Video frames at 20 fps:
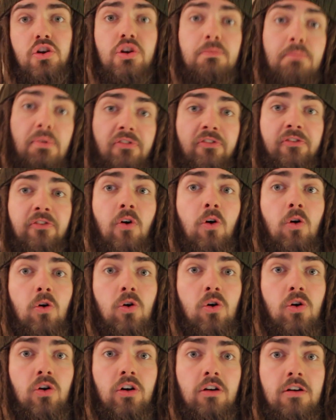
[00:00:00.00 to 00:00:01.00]
Number
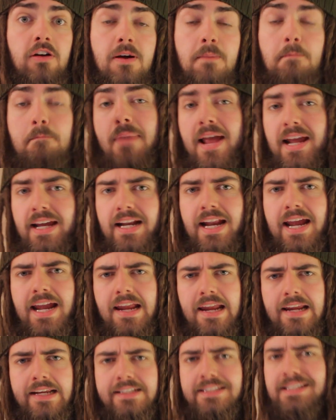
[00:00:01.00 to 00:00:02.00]
4,
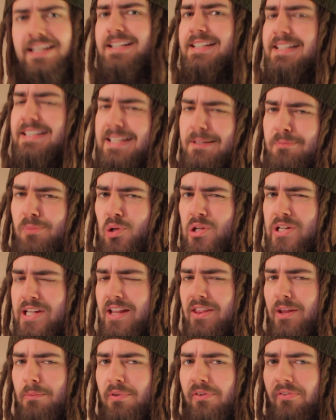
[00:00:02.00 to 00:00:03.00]
mayonnaise, and
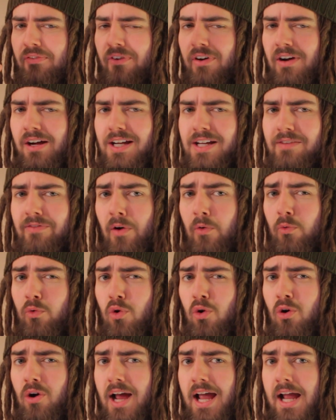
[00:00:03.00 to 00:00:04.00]
similarly, number 5,
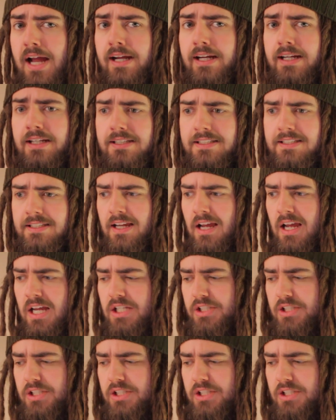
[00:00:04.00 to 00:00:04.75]
raw eggs.